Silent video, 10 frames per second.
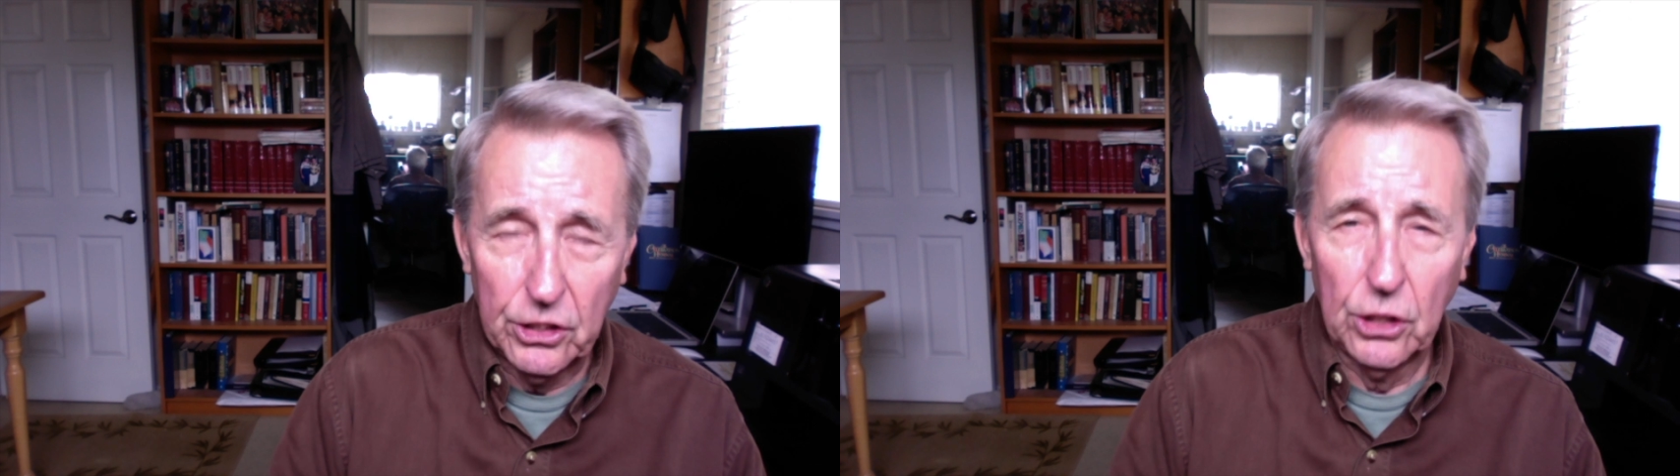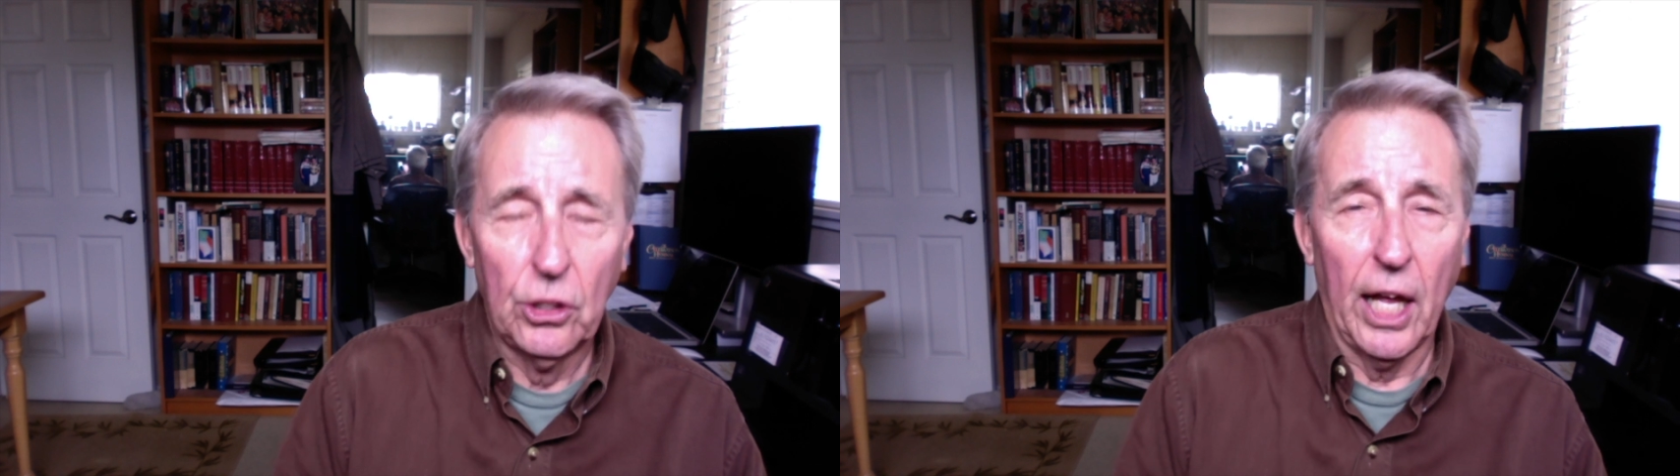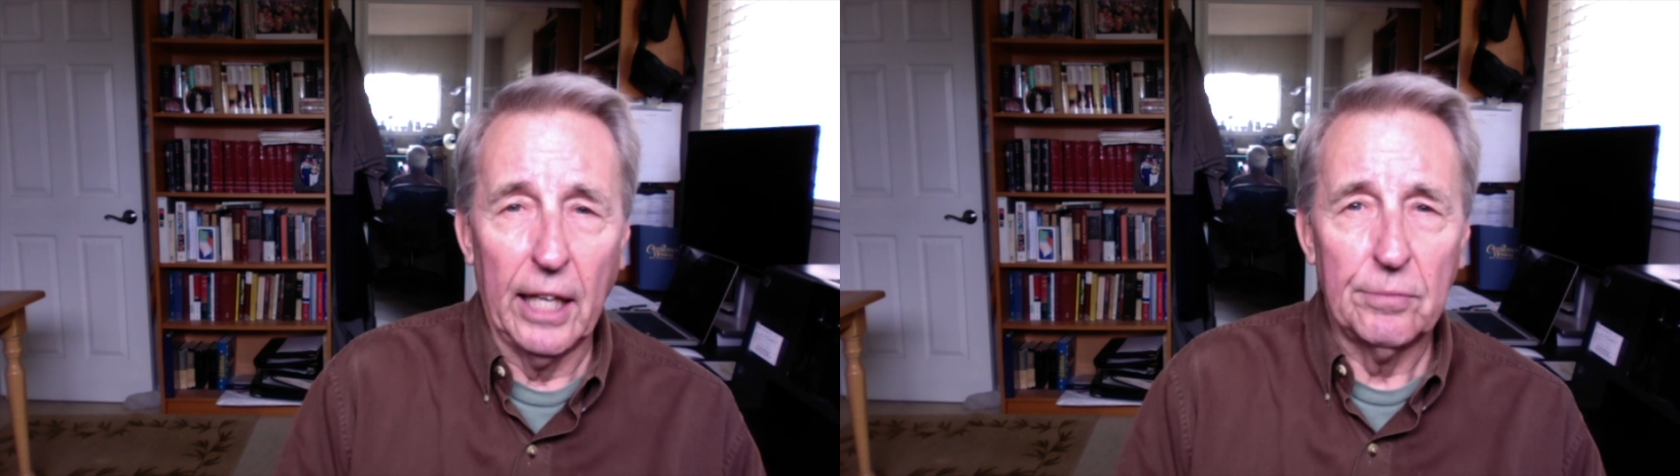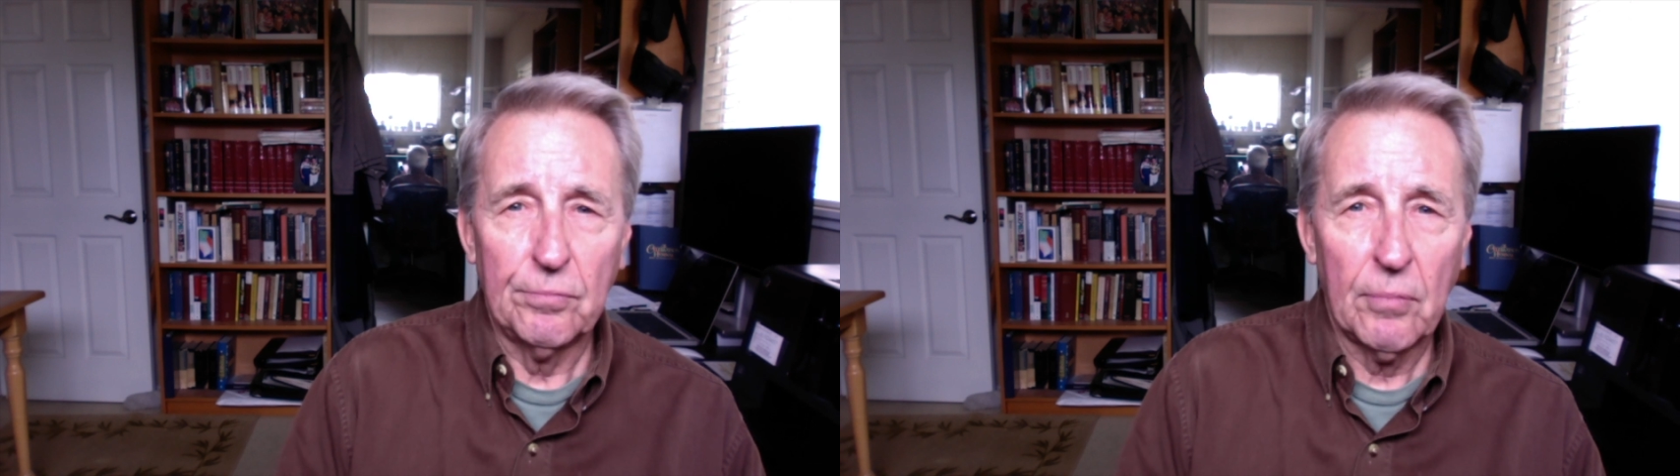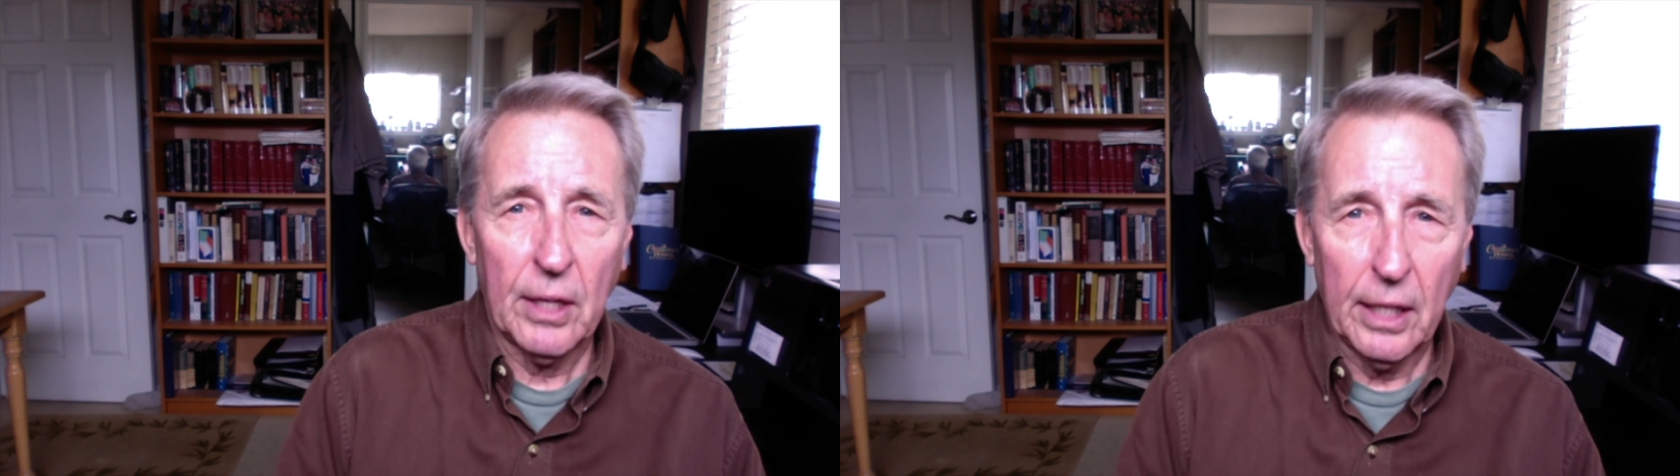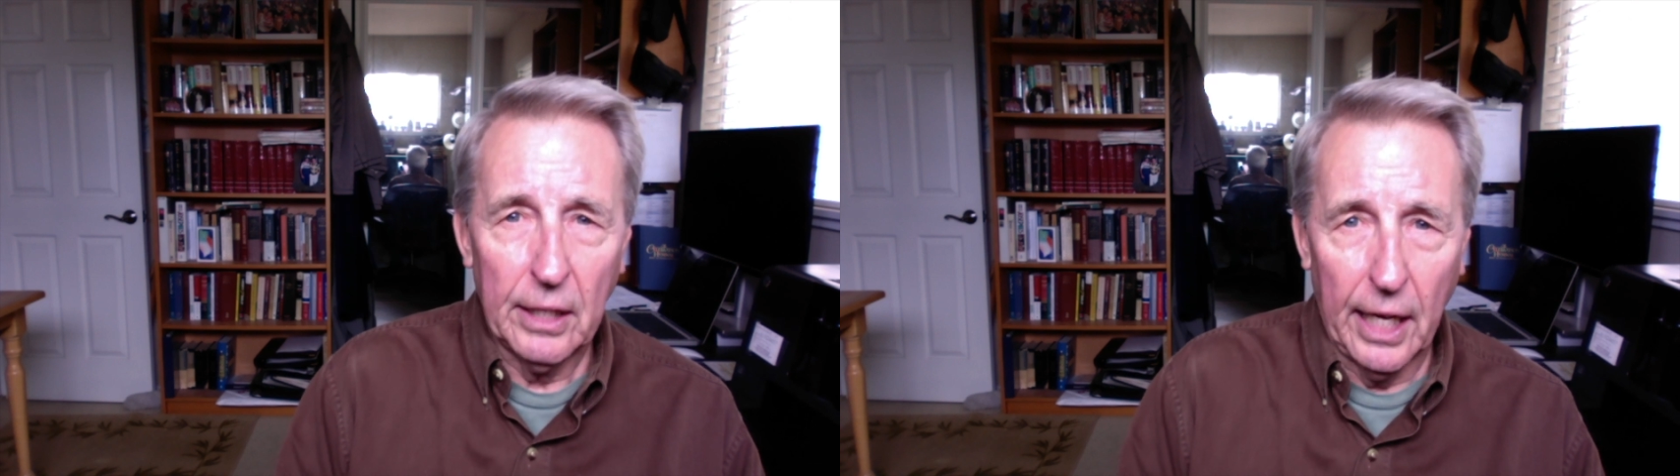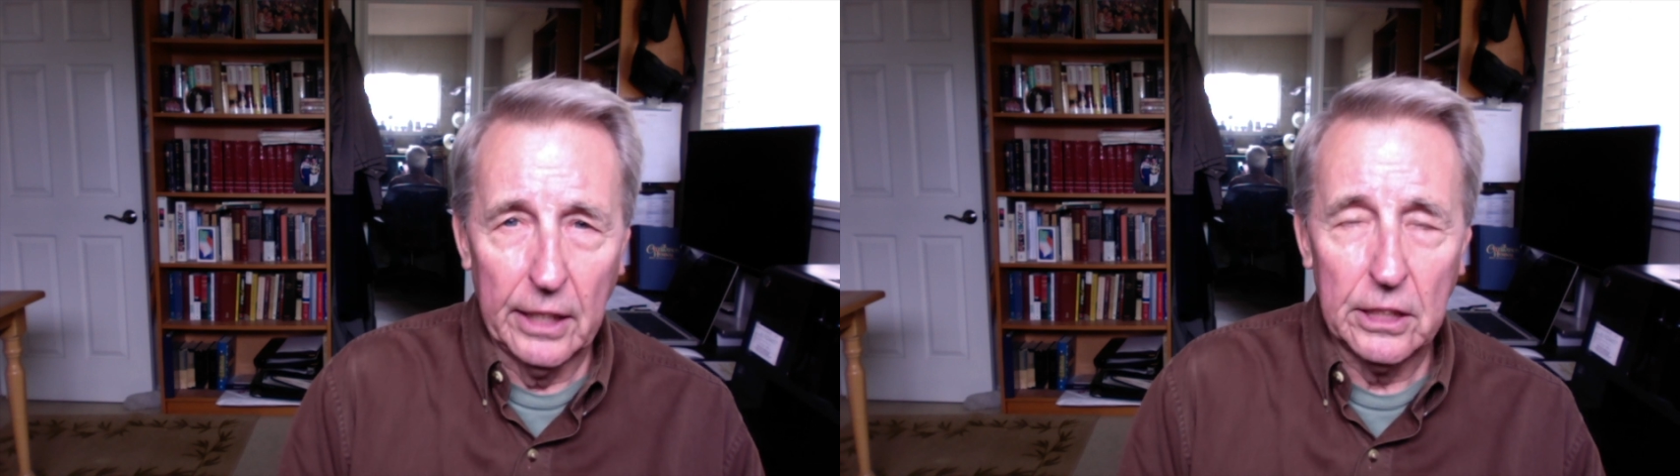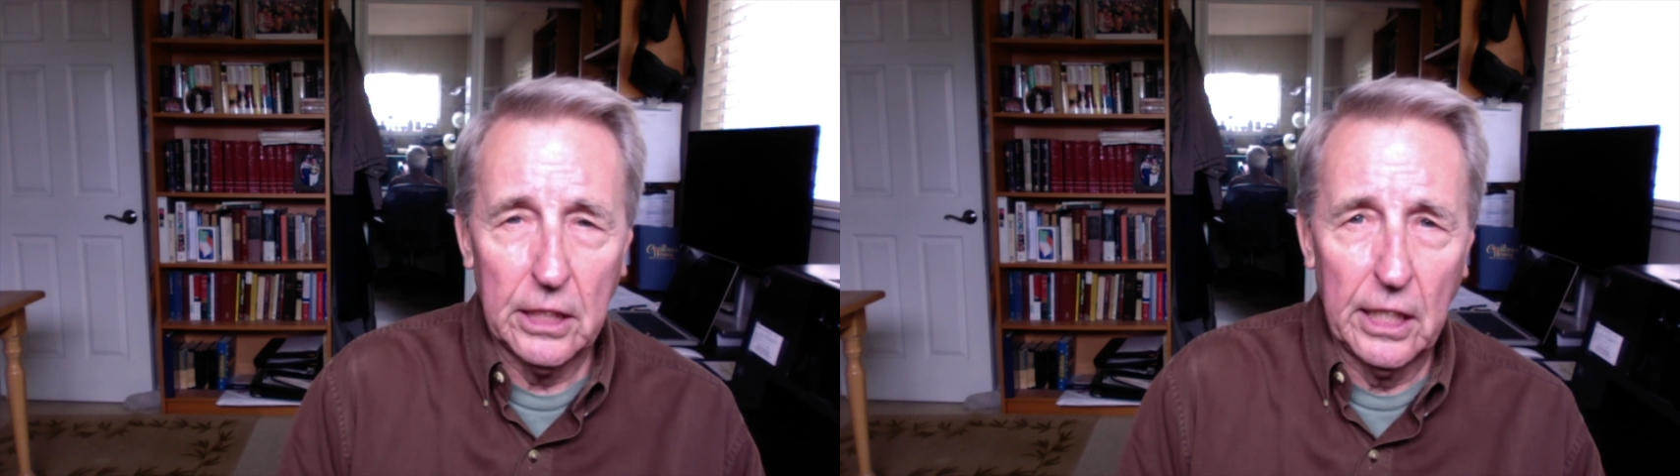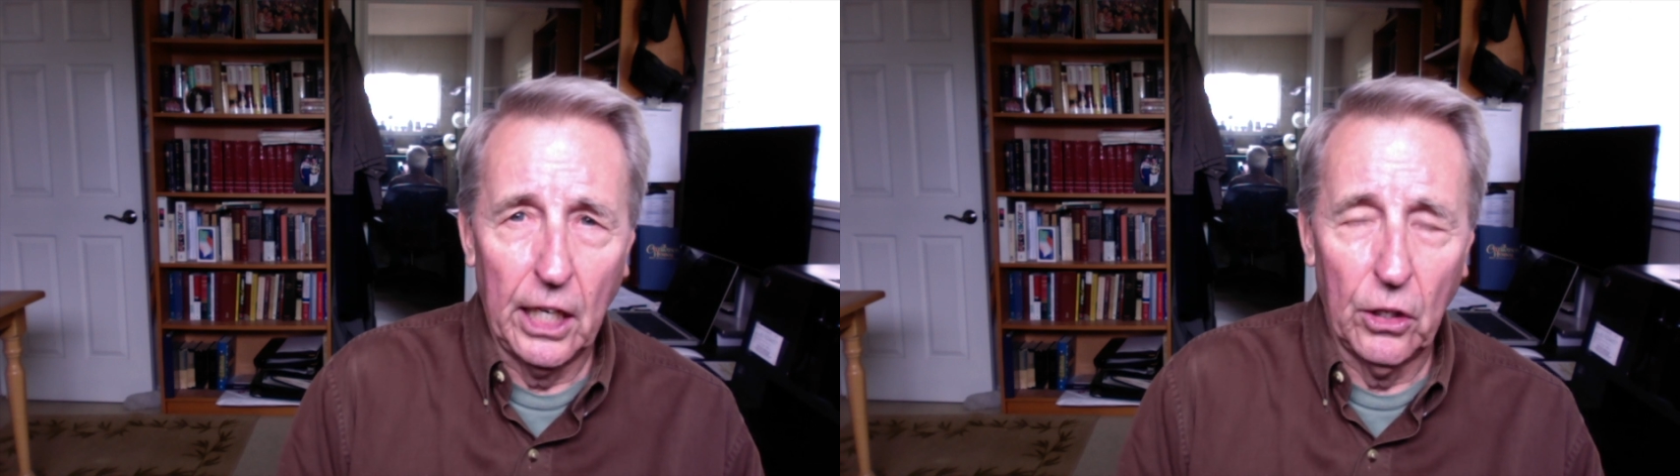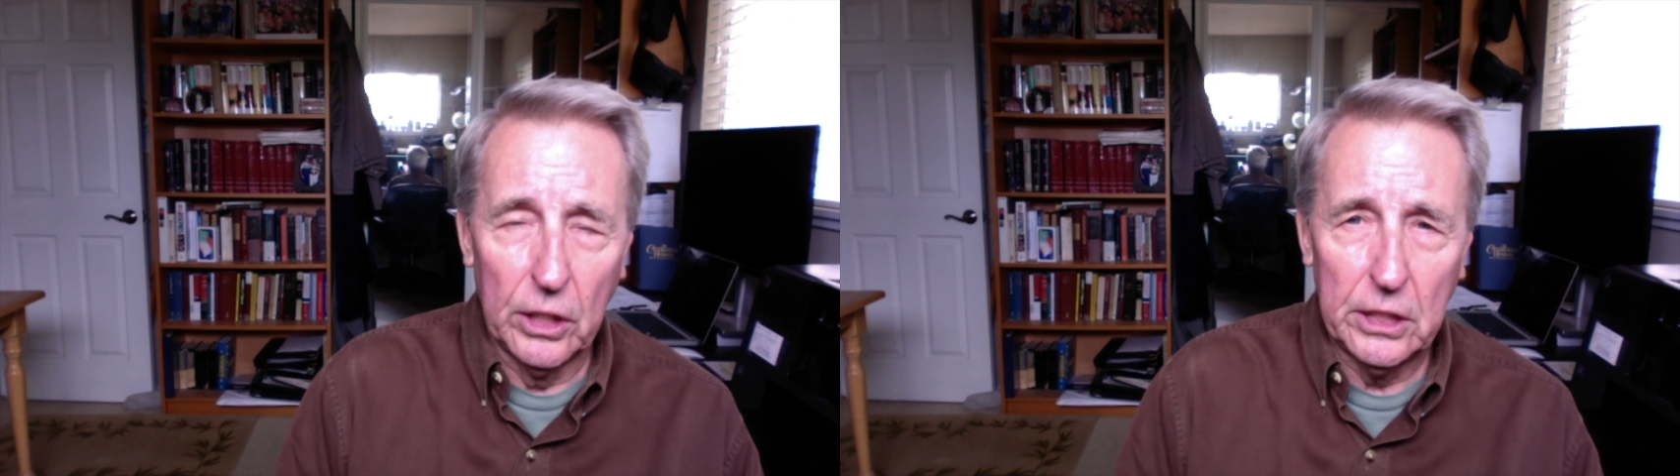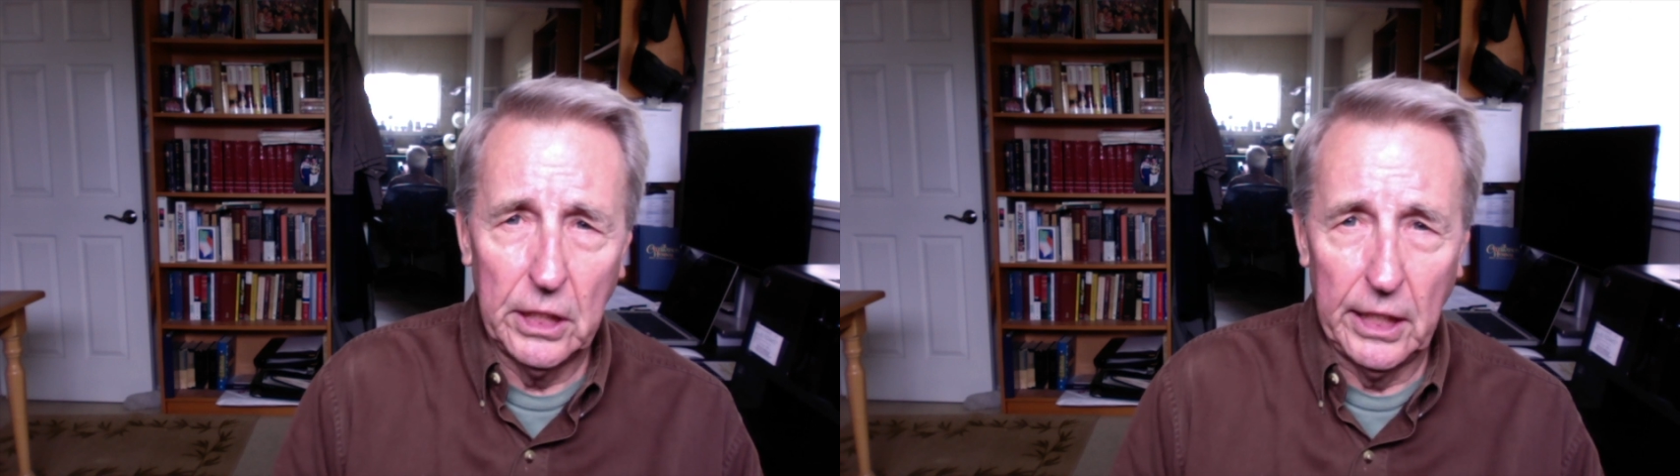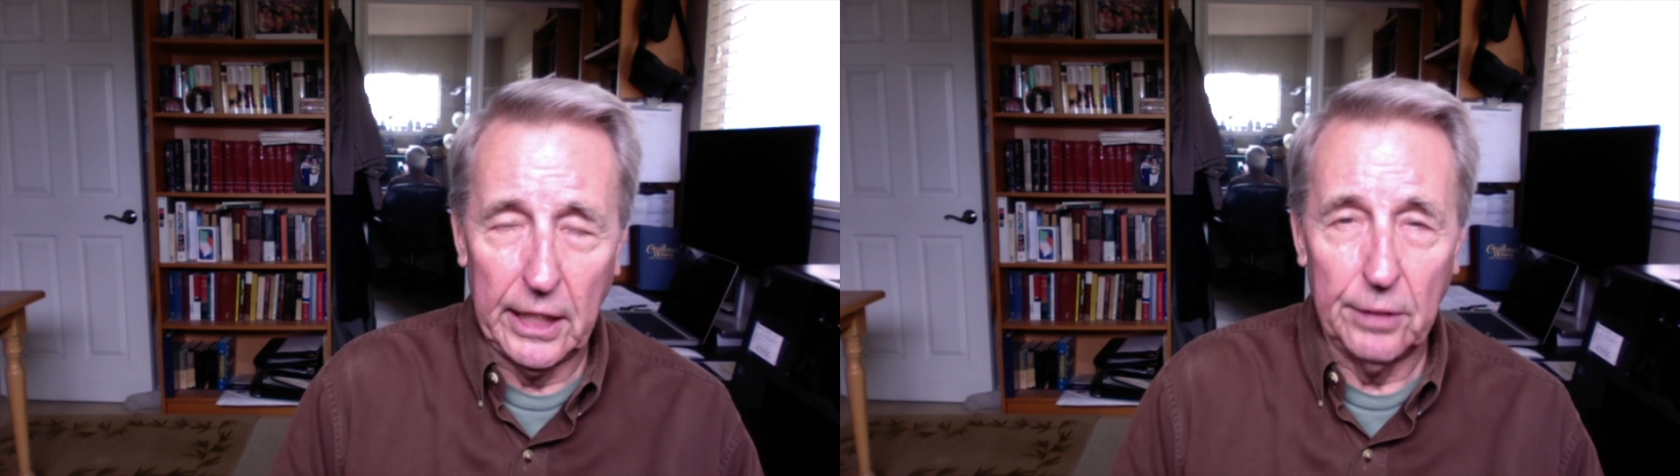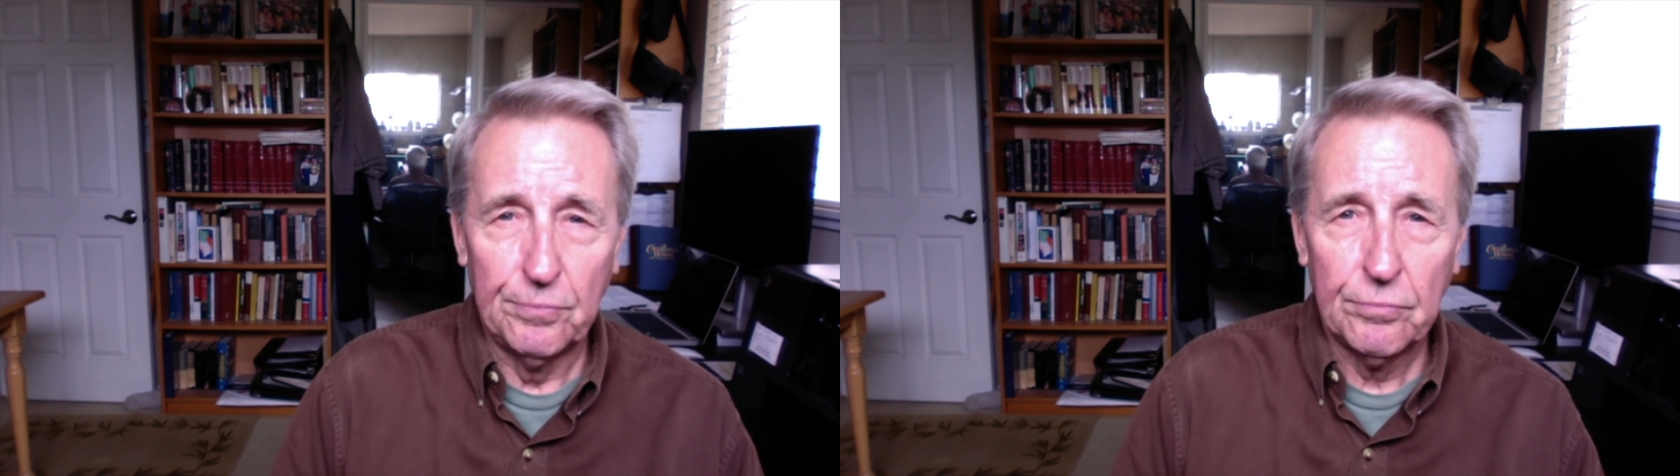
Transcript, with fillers: do that. That is guaranteed.